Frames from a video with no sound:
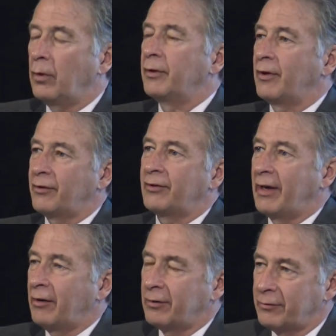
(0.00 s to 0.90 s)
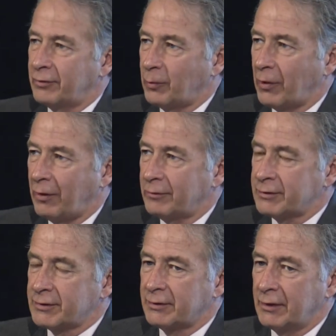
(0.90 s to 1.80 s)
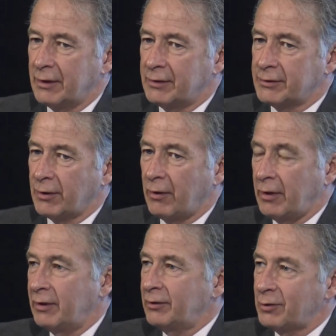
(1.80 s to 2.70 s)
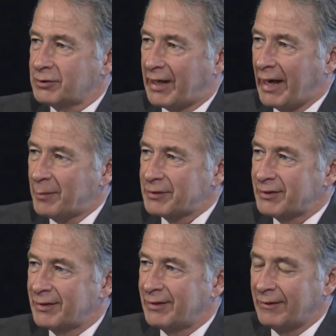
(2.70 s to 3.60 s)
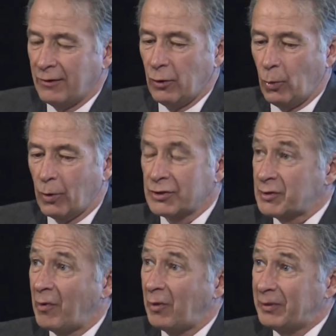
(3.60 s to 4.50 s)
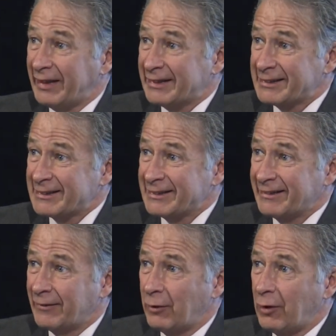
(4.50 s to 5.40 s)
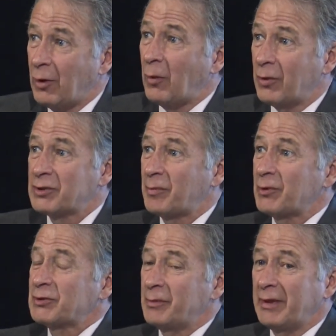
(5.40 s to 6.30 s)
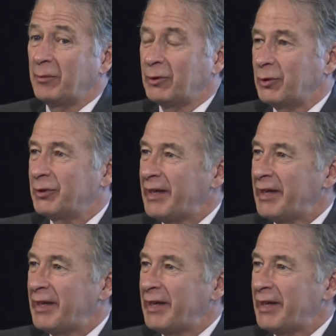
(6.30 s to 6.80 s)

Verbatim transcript: Another narrative in the province is in those gaps, we're a small place Mm. We're supposed to be able to